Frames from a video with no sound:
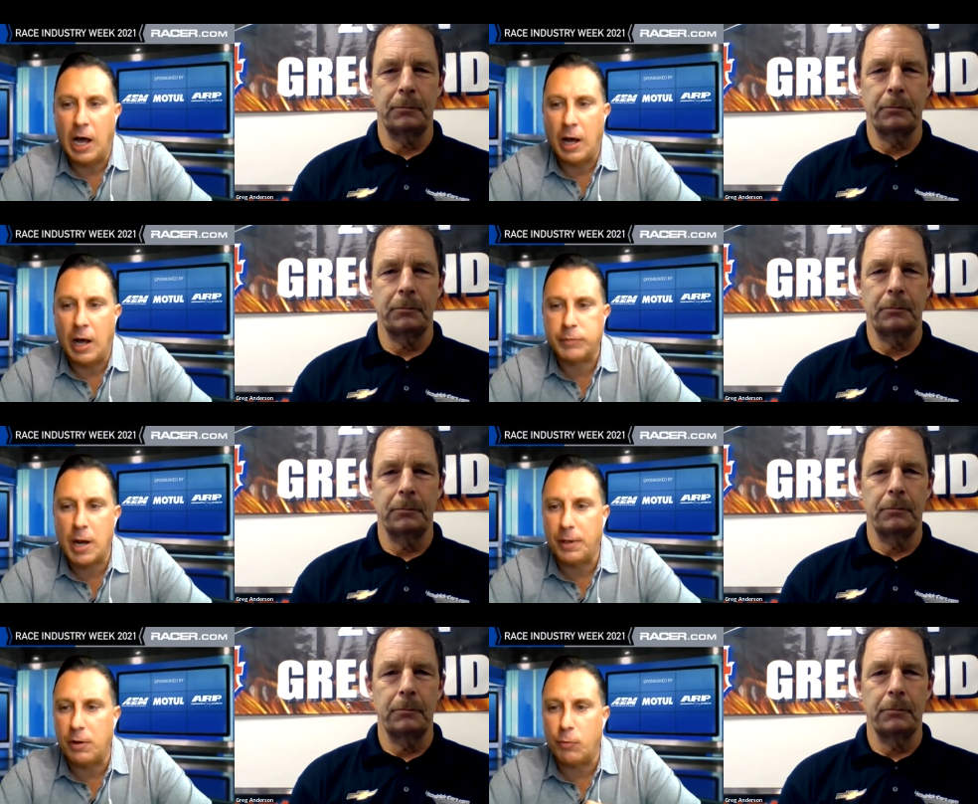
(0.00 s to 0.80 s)
Speaker 1: A um,
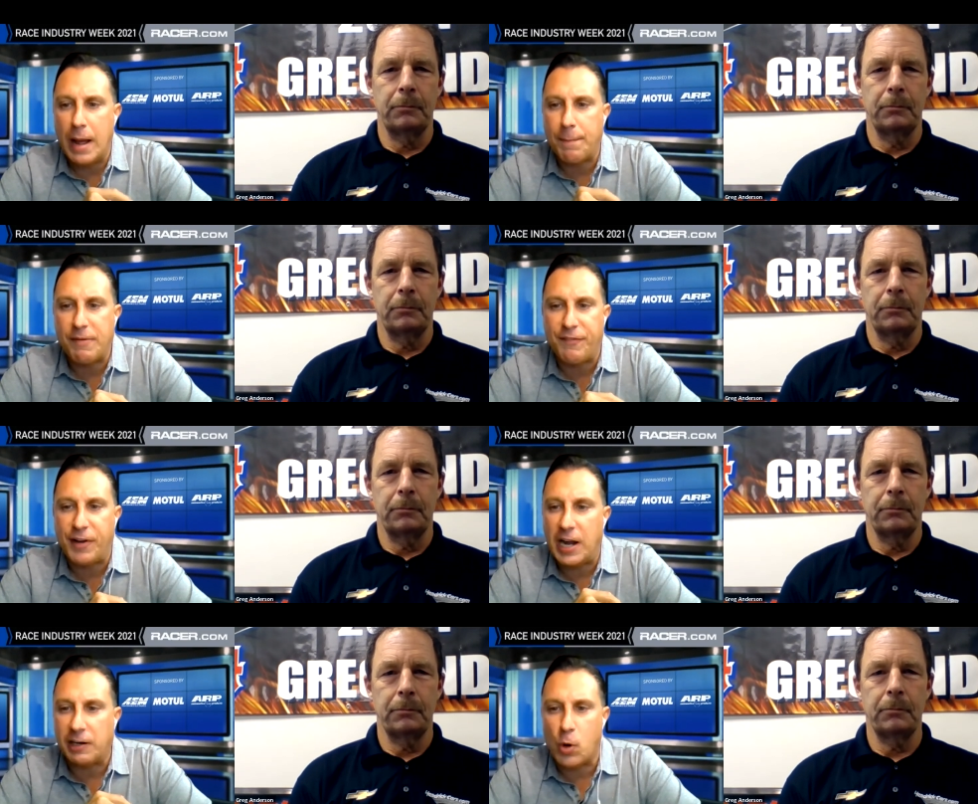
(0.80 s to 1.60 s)
couple of rapid
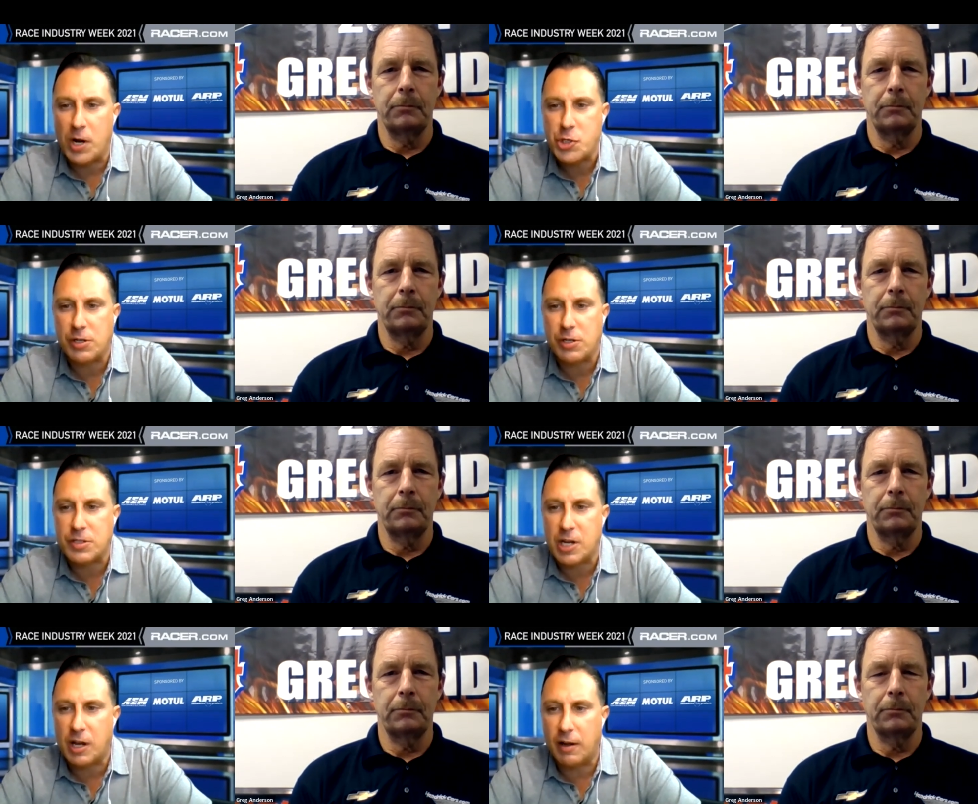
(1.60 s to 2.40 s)
fire
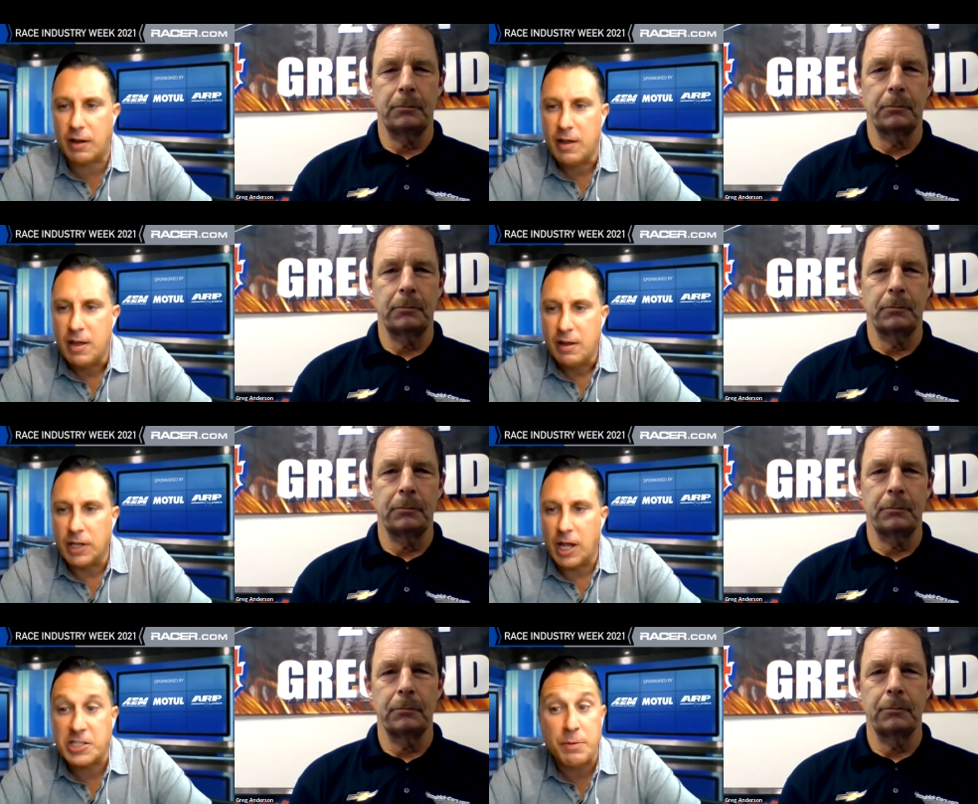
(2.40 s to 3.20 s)
questions. Uh,
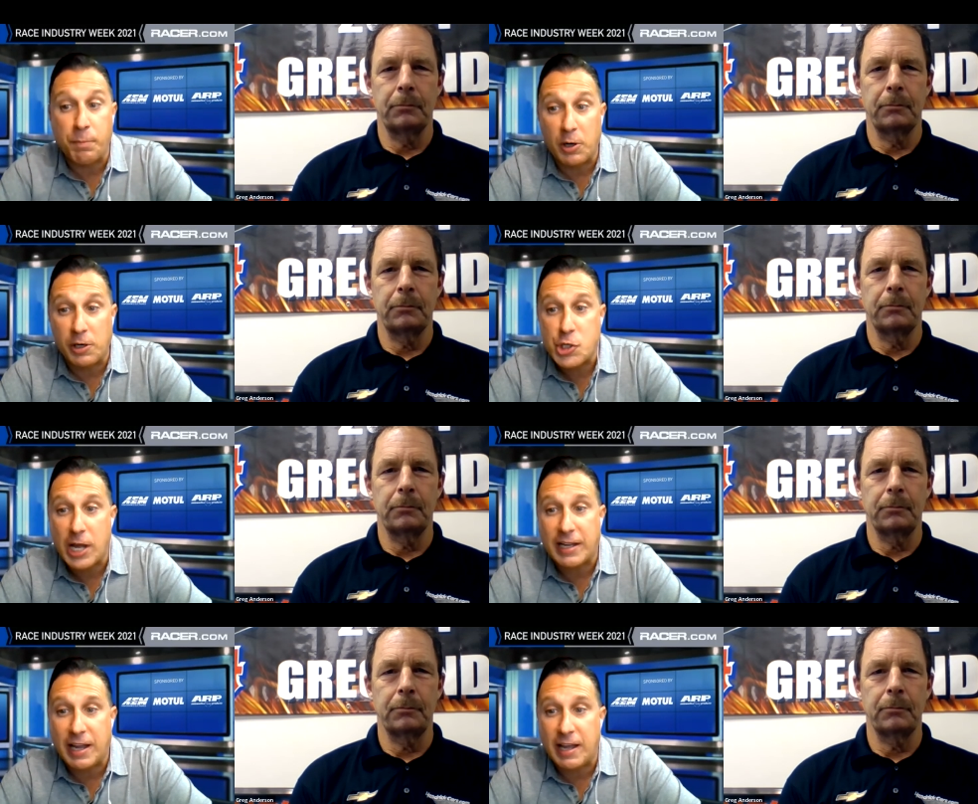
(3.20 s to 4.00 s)
Luxembourg
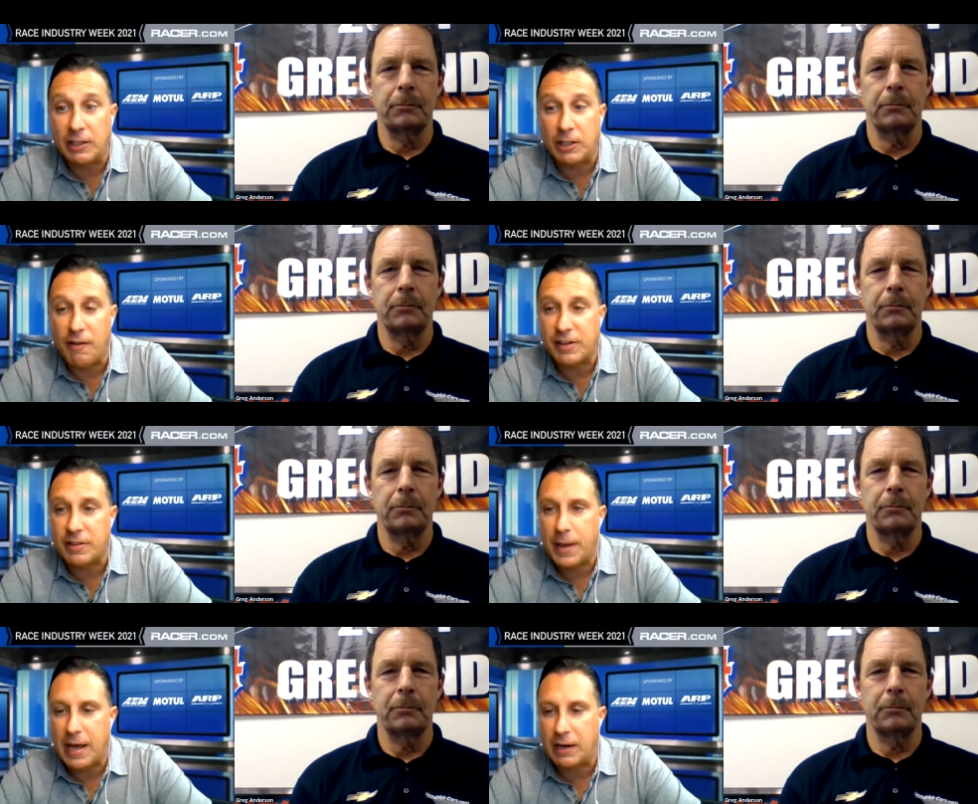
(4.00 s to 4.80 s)
checking in,
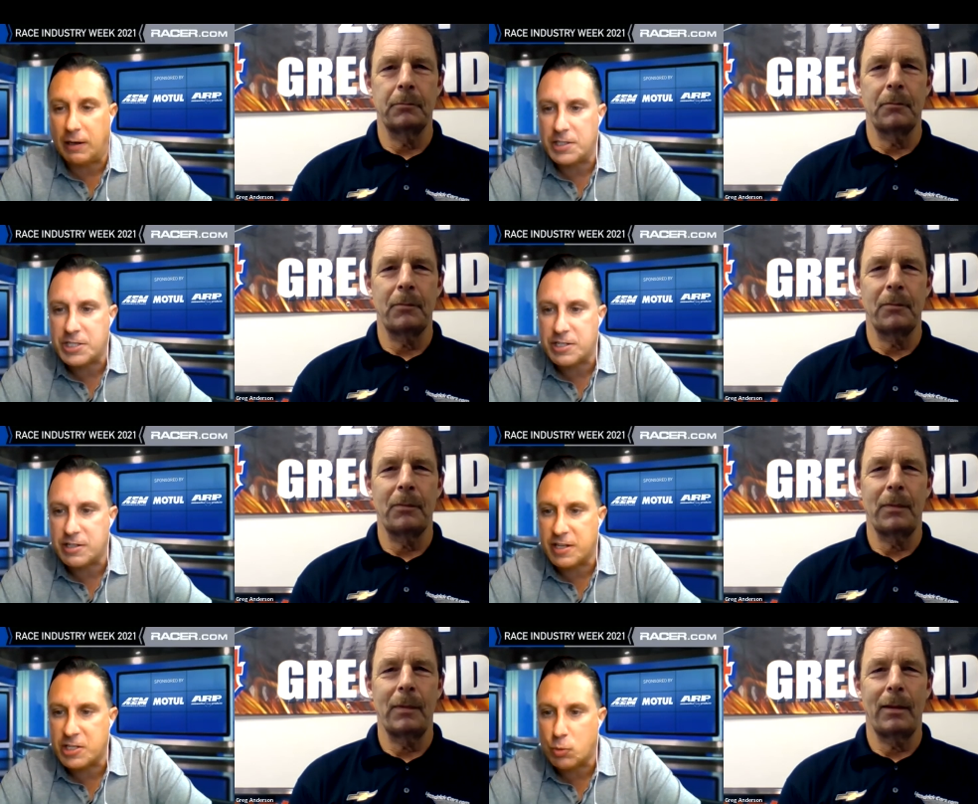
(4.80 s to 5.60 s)
loving the
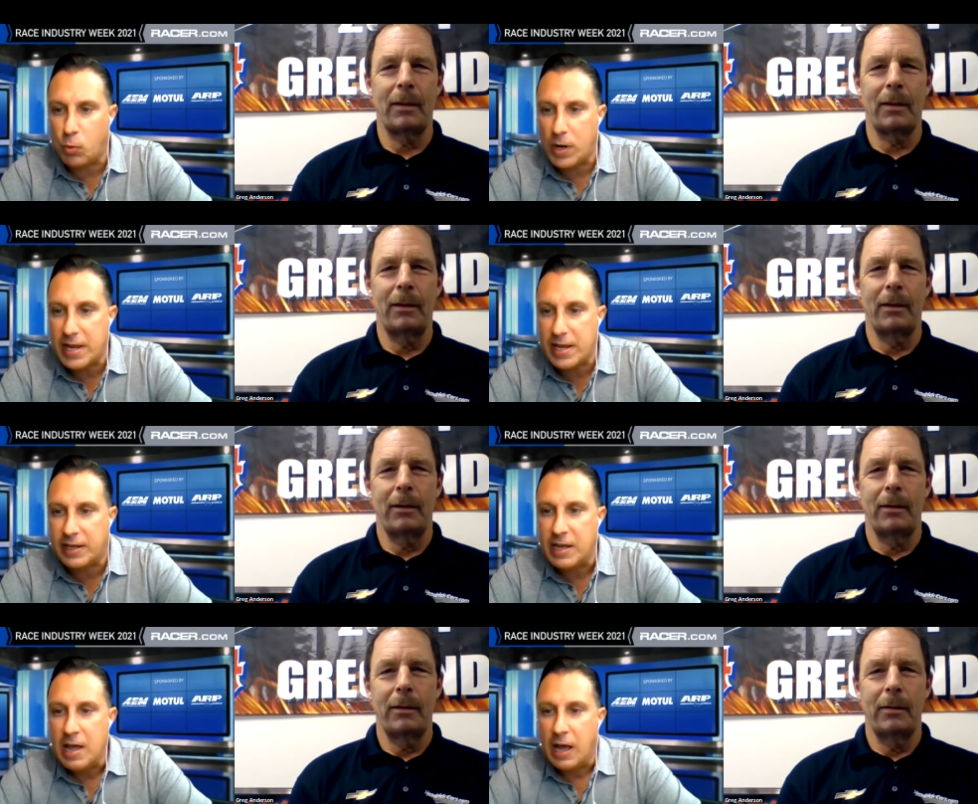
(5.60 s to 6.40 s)
panelists this
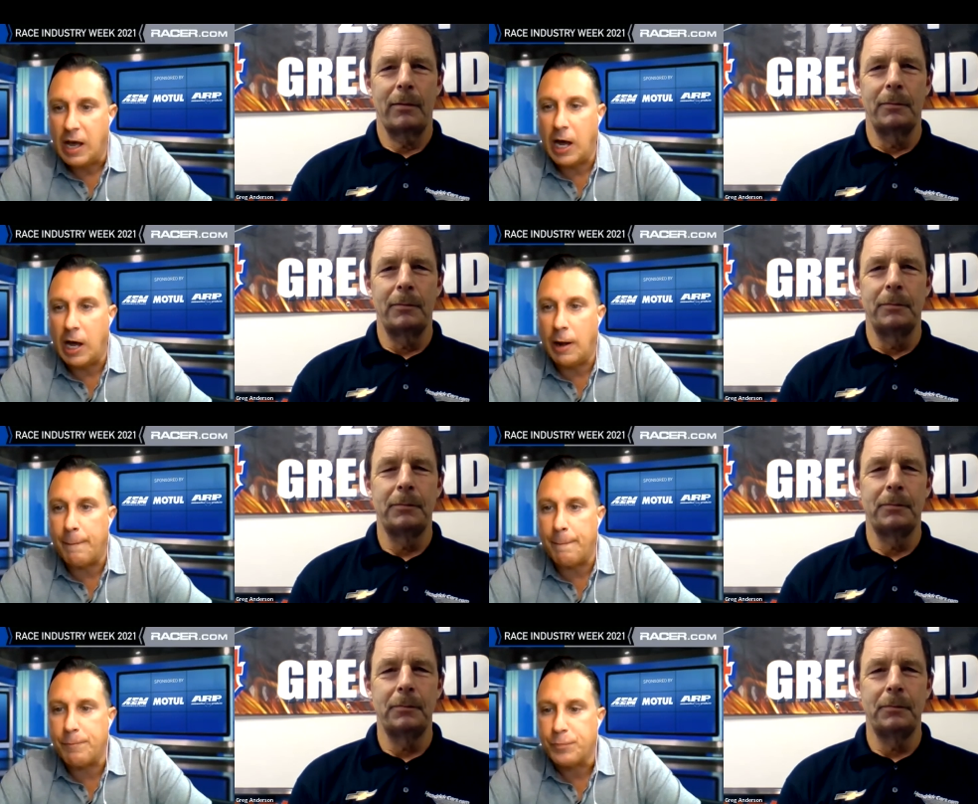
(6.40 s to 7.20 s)
week.
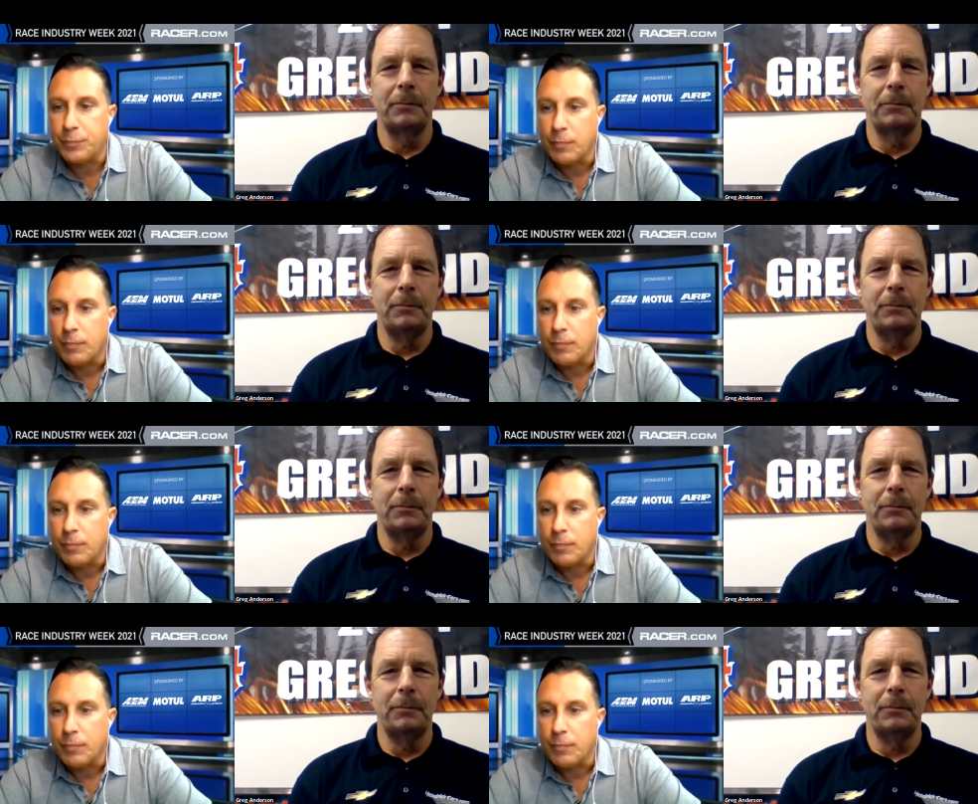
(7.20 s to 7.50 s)
Um,